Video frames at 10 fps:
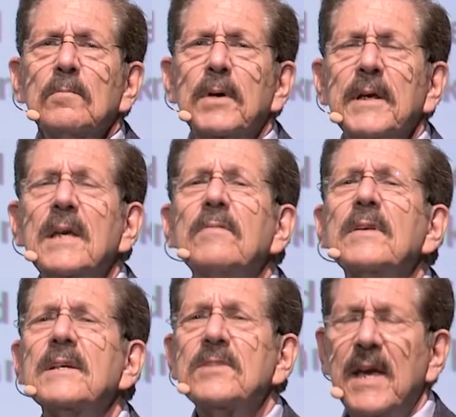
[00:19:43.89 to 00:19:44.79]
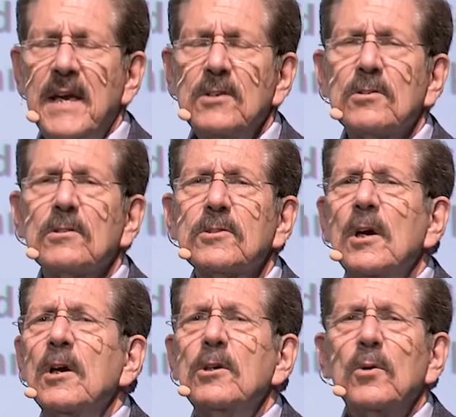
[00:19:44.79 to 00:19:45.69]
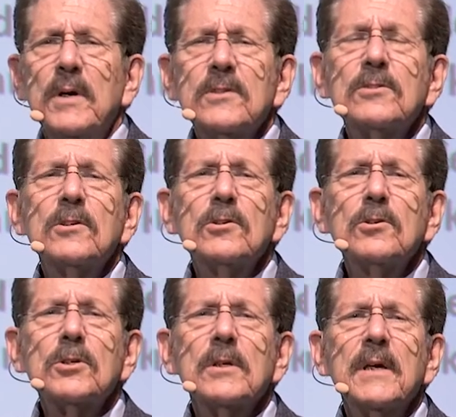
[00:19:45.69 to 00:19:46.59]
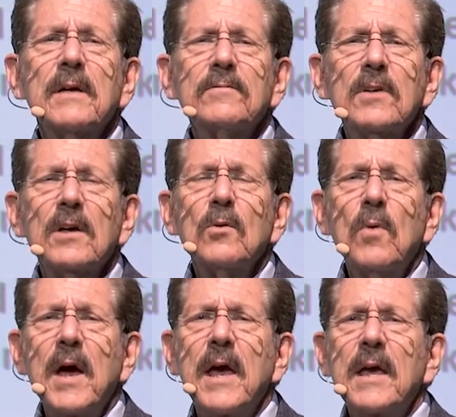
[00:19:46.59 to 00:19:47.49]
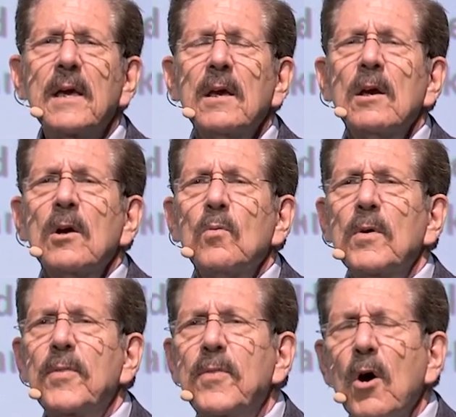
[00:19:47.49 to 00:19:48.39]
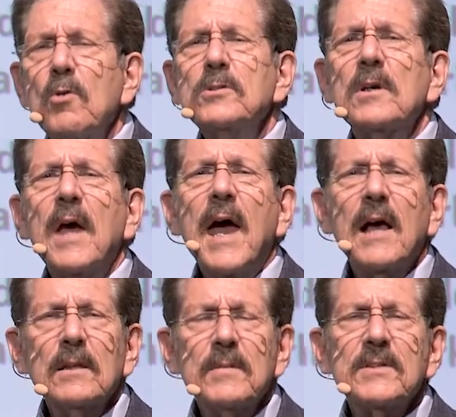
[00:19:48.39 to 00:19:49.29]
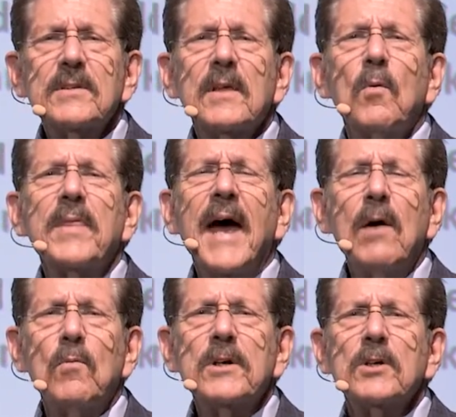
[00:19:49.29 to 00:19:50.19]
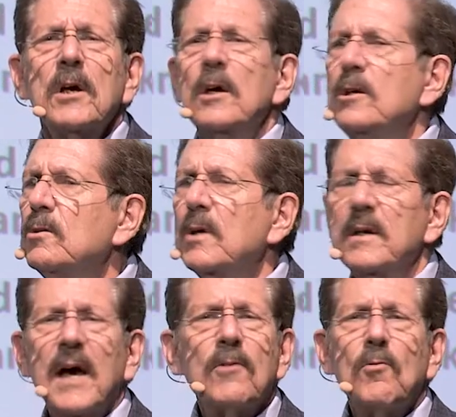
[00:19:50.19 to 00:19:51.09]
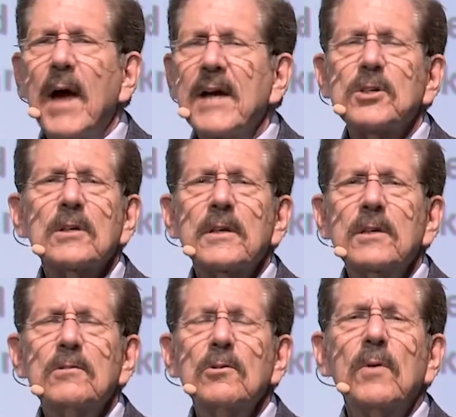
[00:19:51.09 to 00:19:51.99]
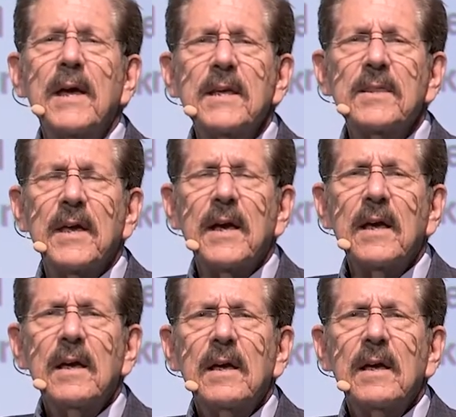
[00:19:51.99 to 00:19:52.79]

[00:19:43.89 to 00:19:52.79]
But even as angels, you institutionally have done away with those elements without which you cannot rationally do anything,